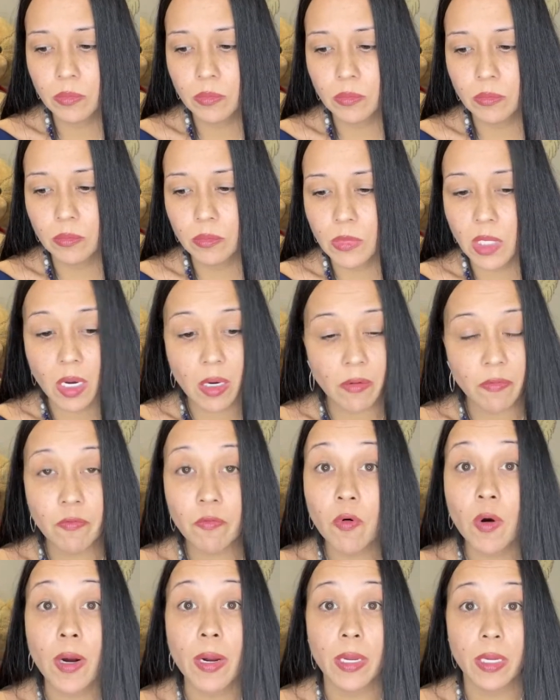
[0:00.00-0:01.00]
not
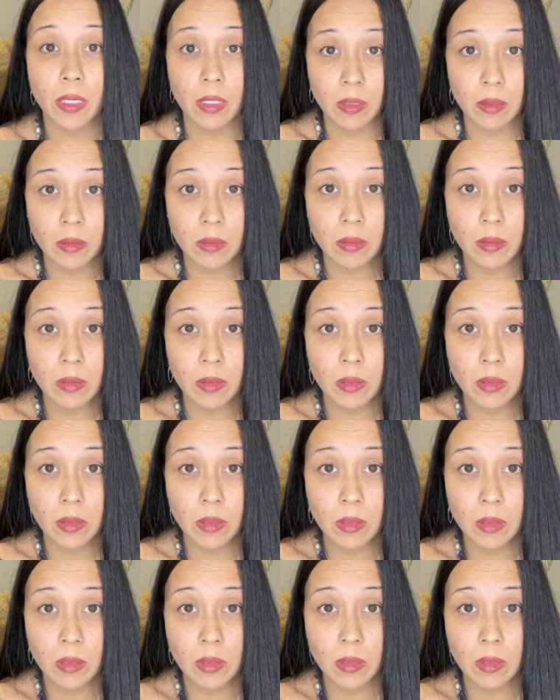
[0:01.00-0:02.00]
afraid,
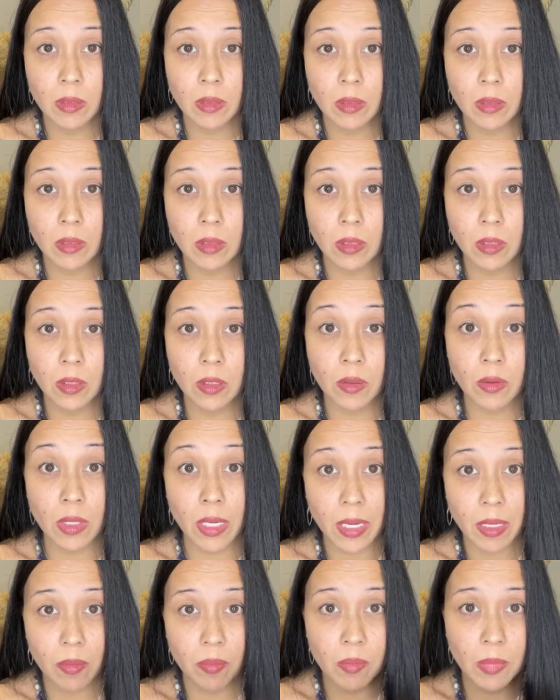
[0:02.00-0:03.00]
you know,
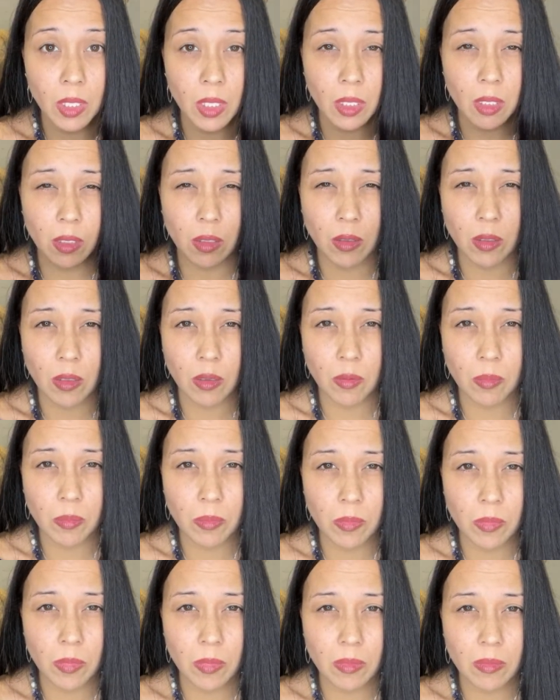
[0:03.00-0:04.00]
like me, you know.
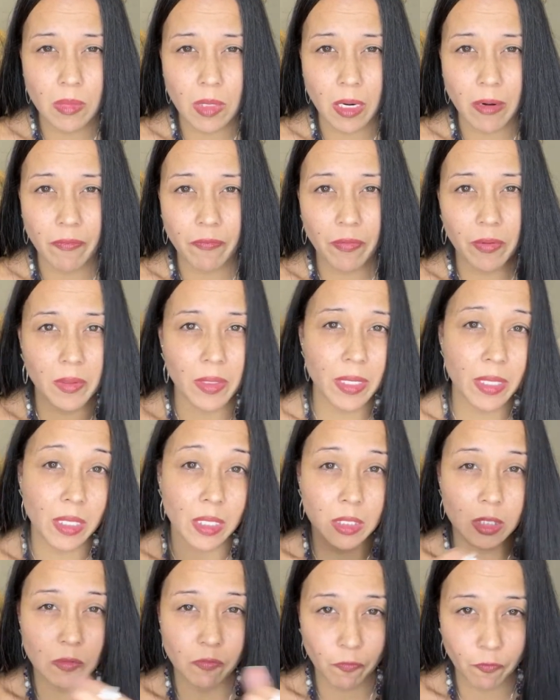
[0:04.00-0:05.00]
I feel like
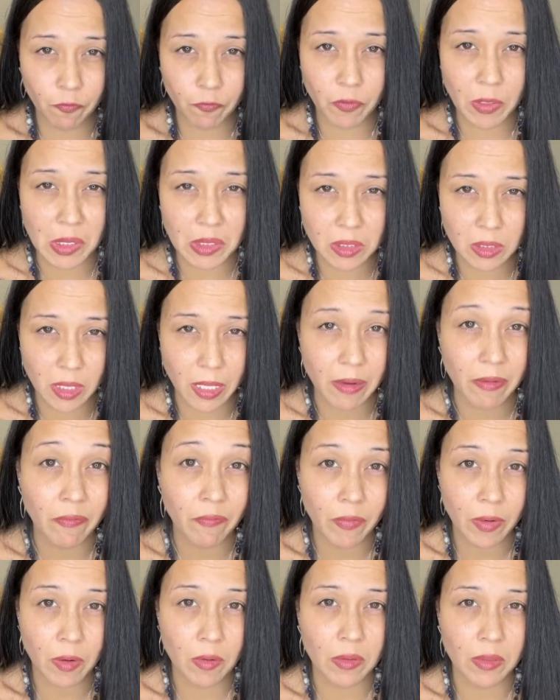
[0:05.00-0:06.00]
he's like
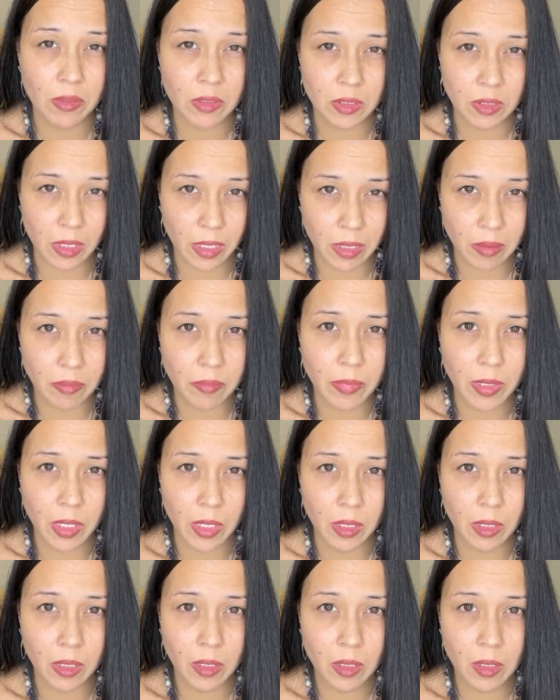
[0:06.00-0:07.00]
fearless like
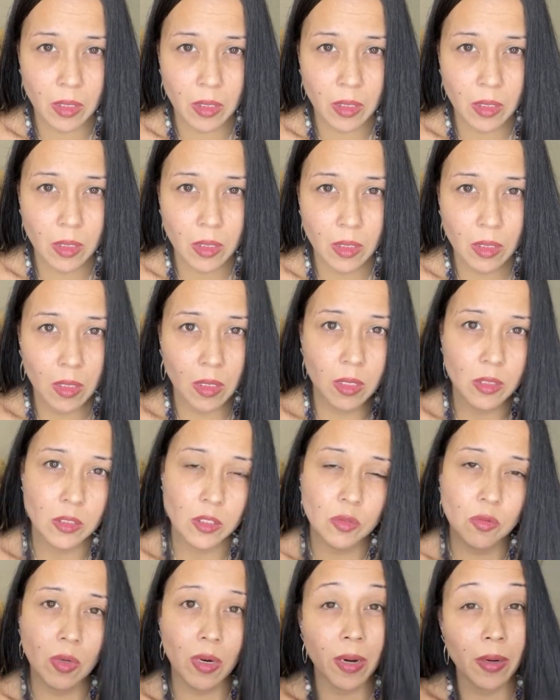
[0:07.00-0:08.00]
me,
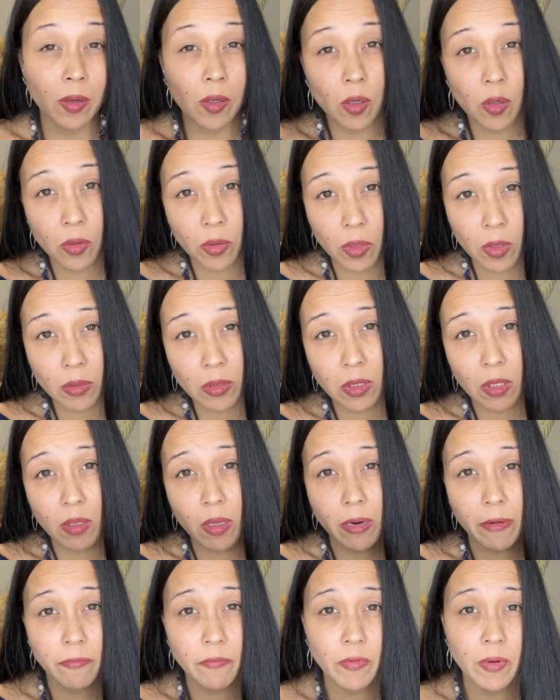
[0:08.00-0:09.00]
to where I know there's a
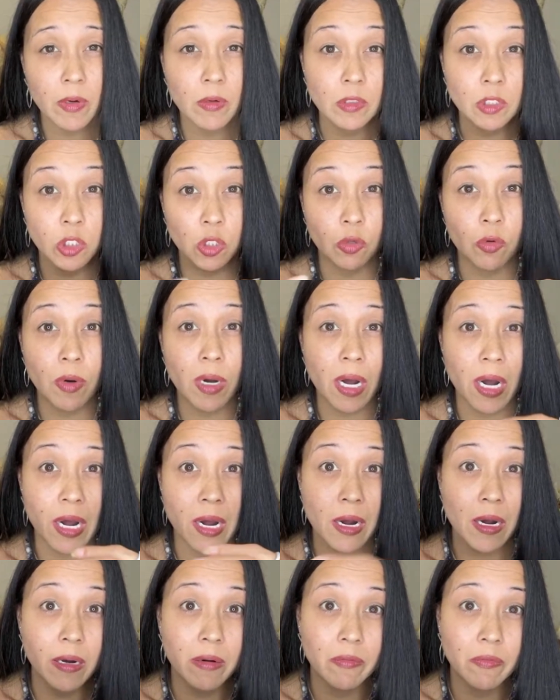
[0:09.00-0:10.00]
lot of fears you
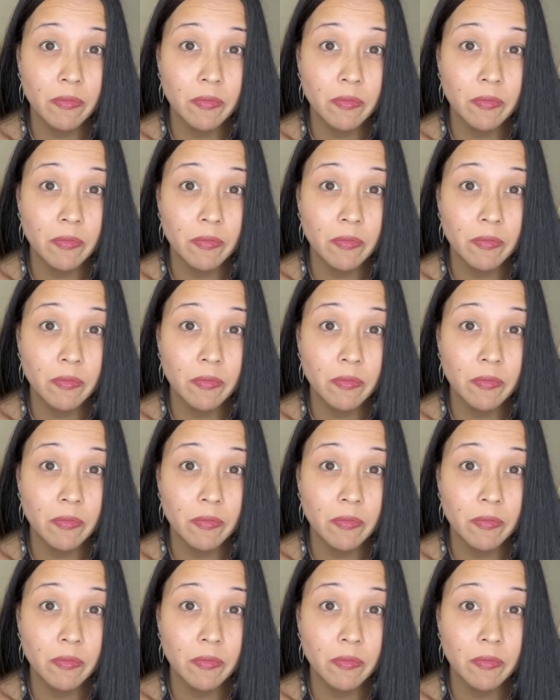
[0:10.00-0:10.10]
have.